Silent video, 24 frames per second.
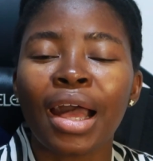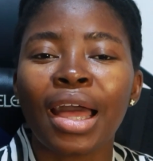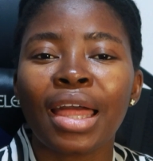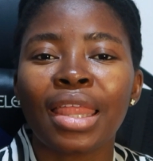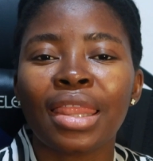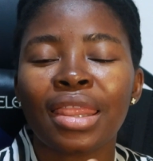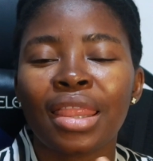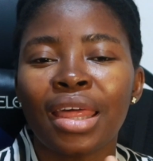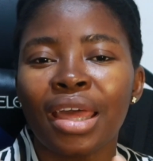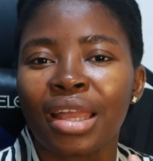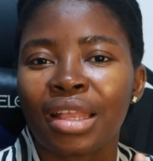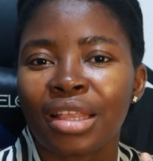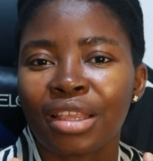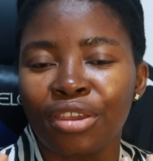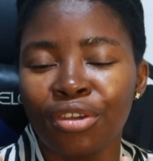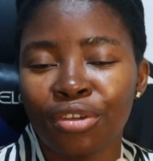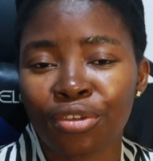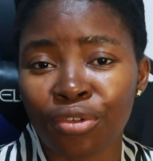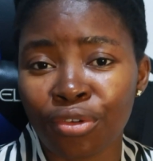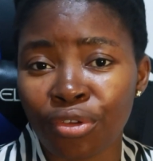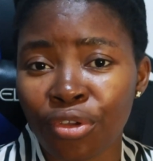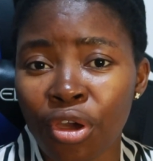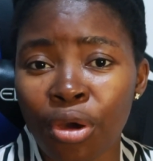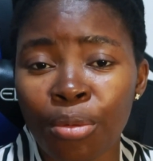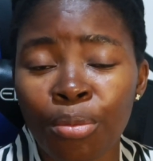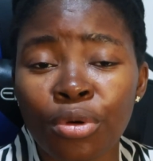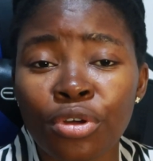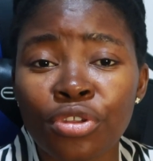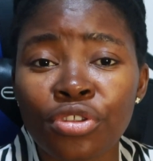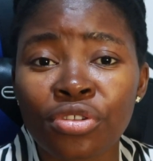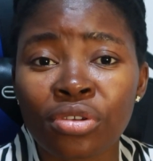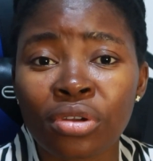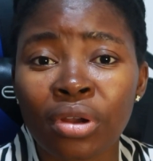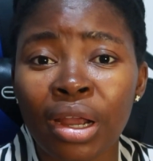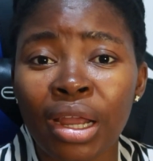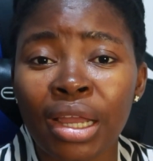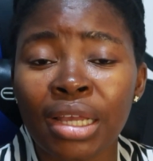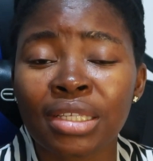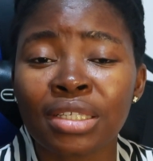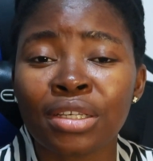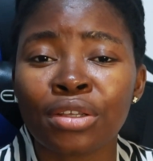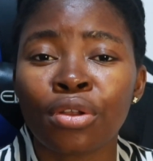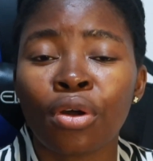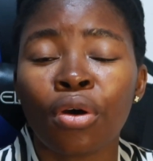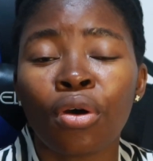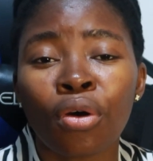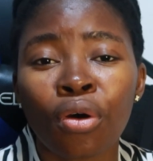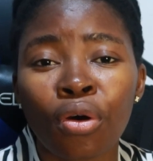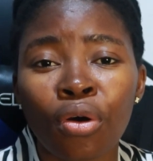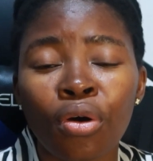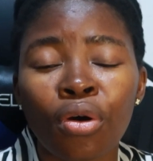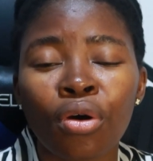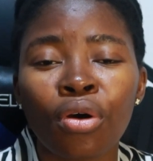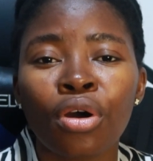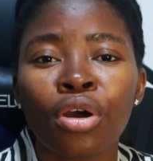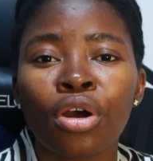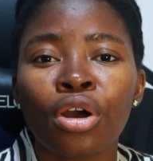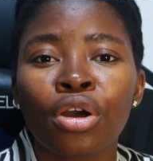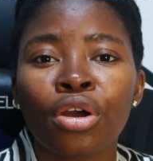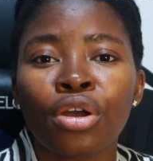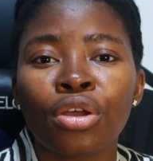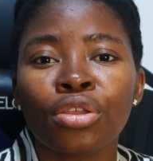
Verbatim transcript: and then you know you're moisturizing or